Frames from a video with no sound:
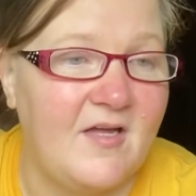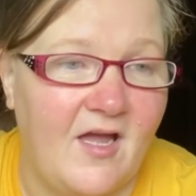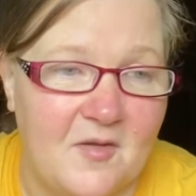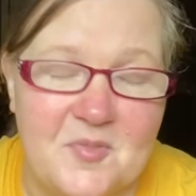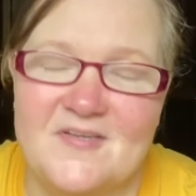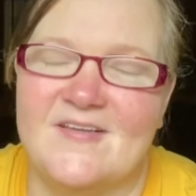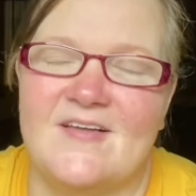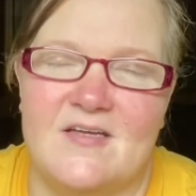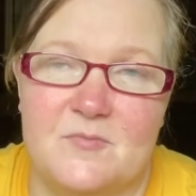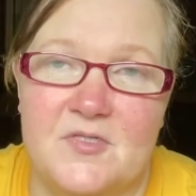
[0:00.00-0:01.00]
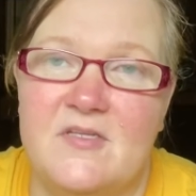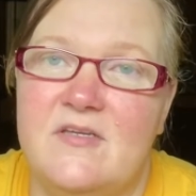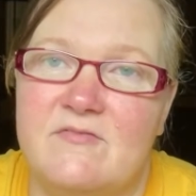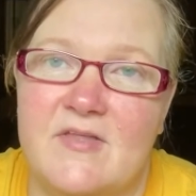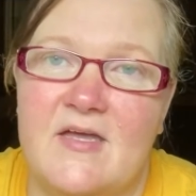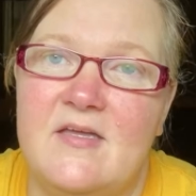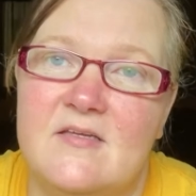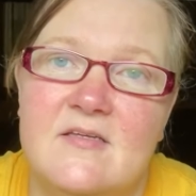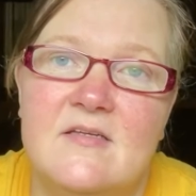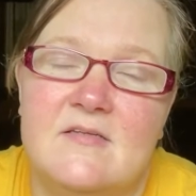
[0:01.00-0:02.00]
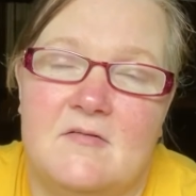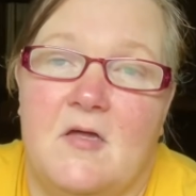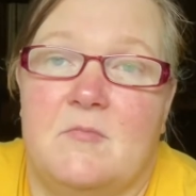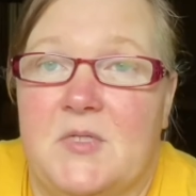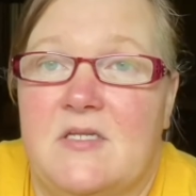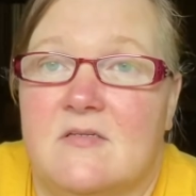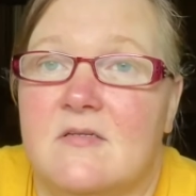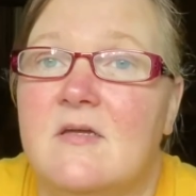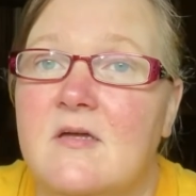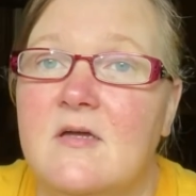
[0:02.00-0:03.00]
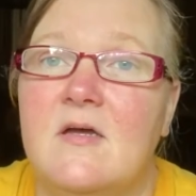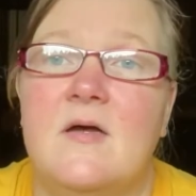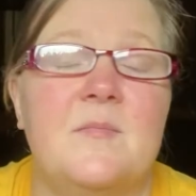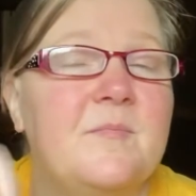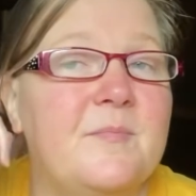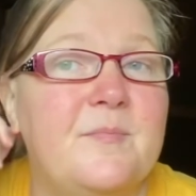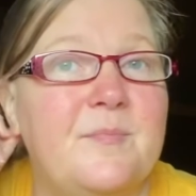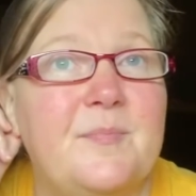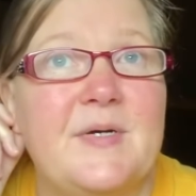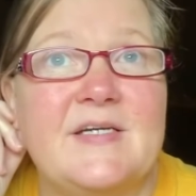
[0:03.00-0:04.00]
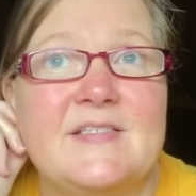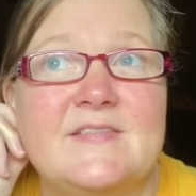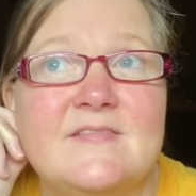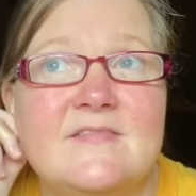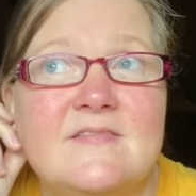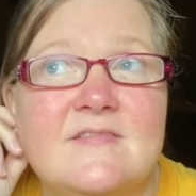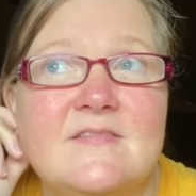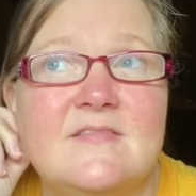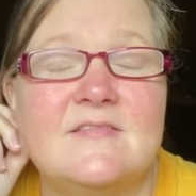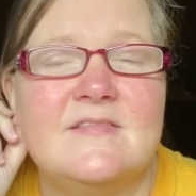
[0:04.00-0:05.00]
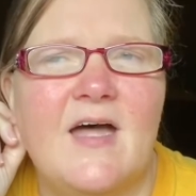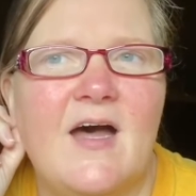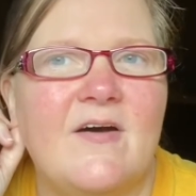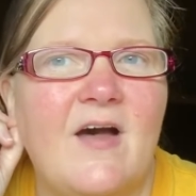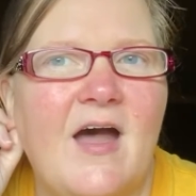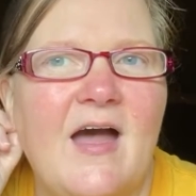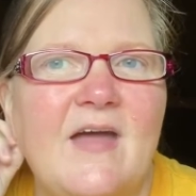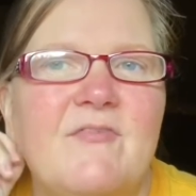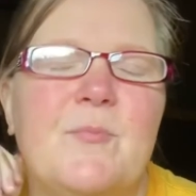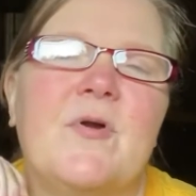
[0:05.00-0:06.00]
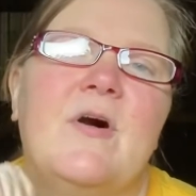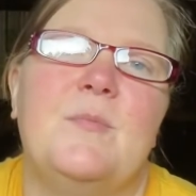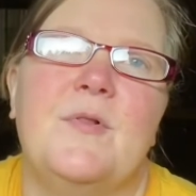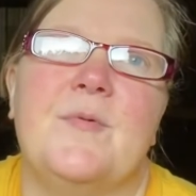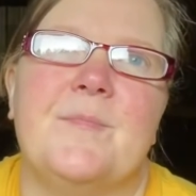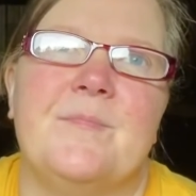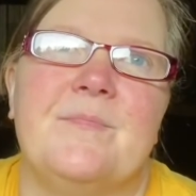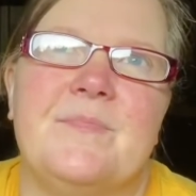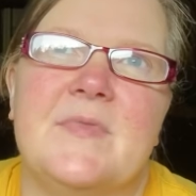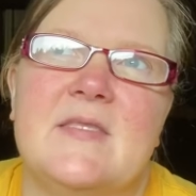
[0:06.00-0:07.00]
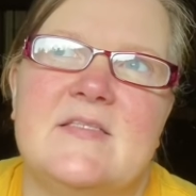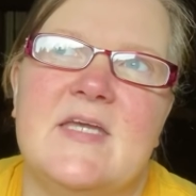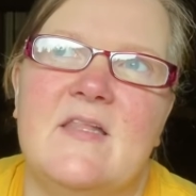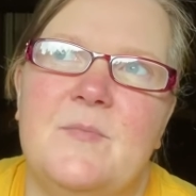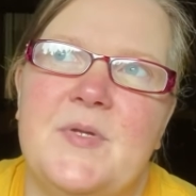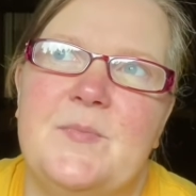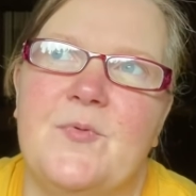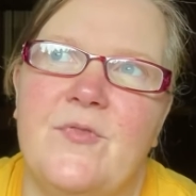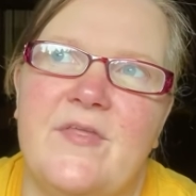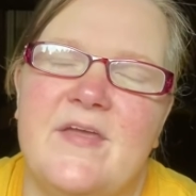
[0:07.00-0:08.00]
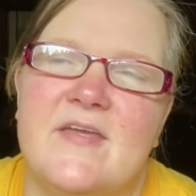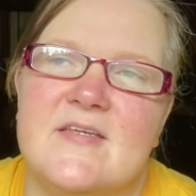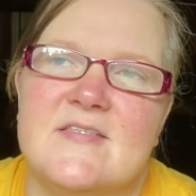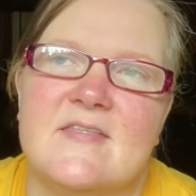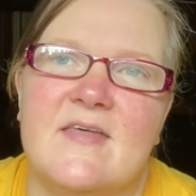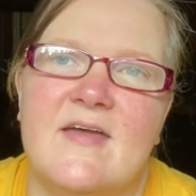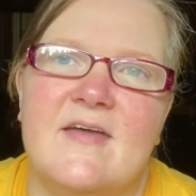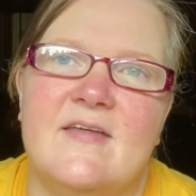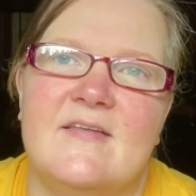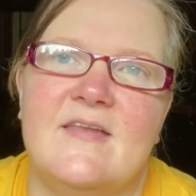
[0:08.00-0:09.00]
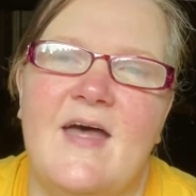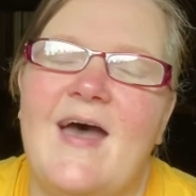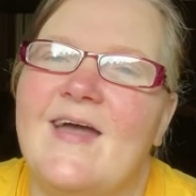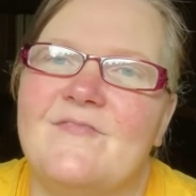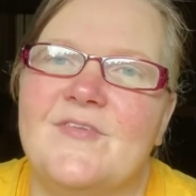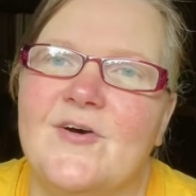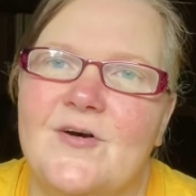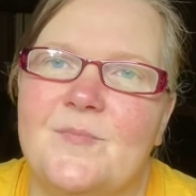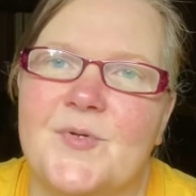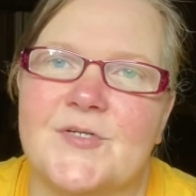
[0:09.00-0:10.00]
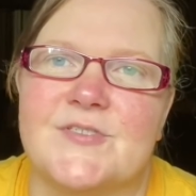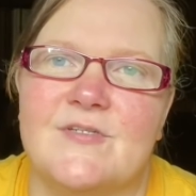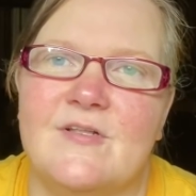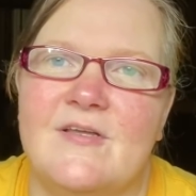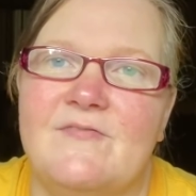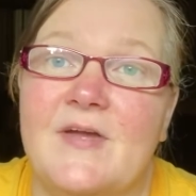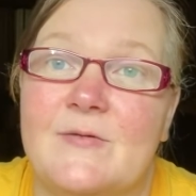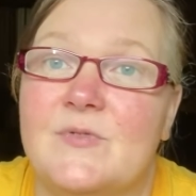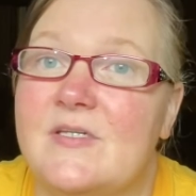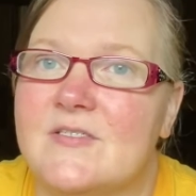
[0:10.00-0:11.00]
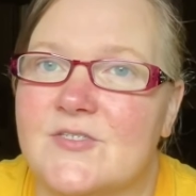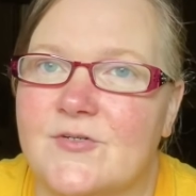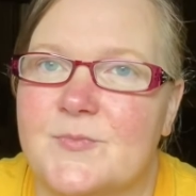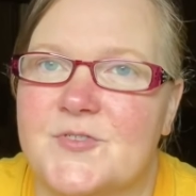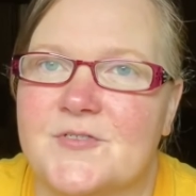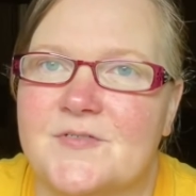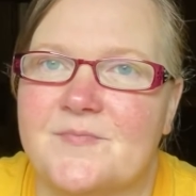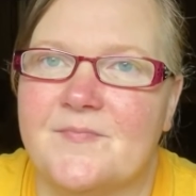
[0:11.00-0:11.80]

I believe that. I mean, but I have a problem telling people things that I have not personally found in Scripture.